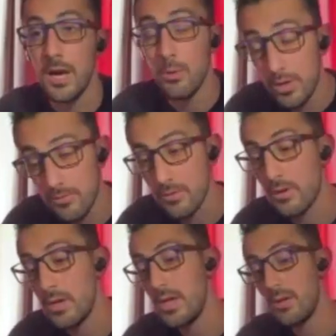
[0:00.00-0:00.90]

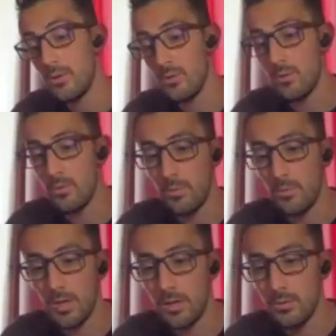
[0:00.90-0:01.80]
However,
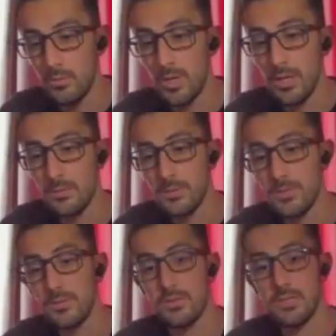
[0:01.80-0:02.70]
when it comes
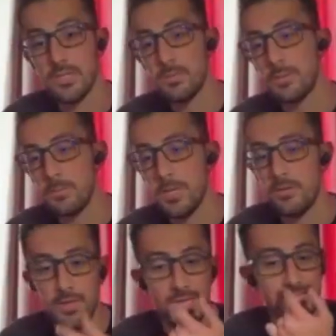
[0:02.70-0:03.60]
to the subject
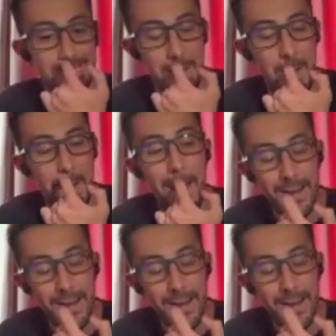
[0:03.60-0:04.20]
matter, that's a